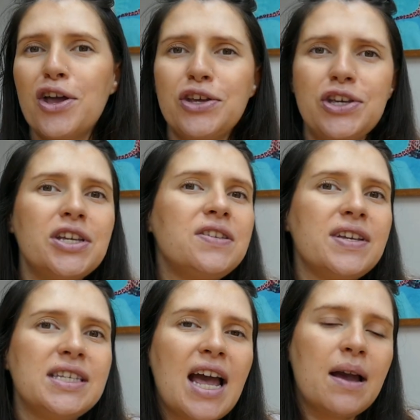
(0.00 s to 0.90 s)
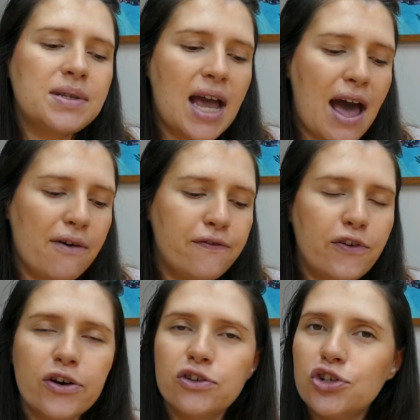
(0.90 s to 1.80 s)
Use this time to have
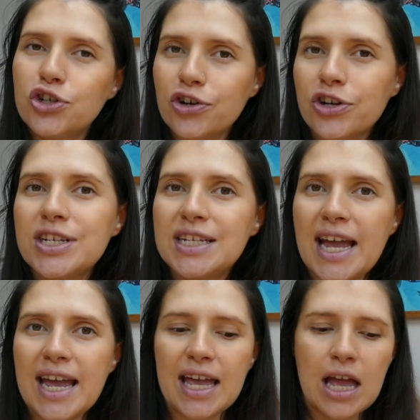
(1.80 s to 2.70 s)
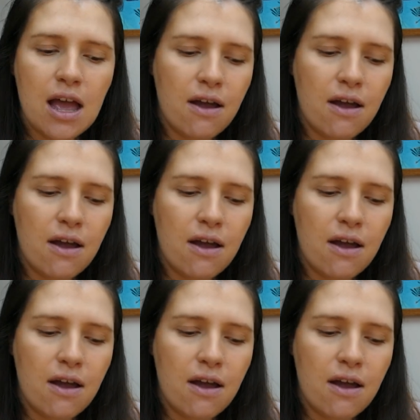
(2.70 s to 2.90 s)
fun, trusting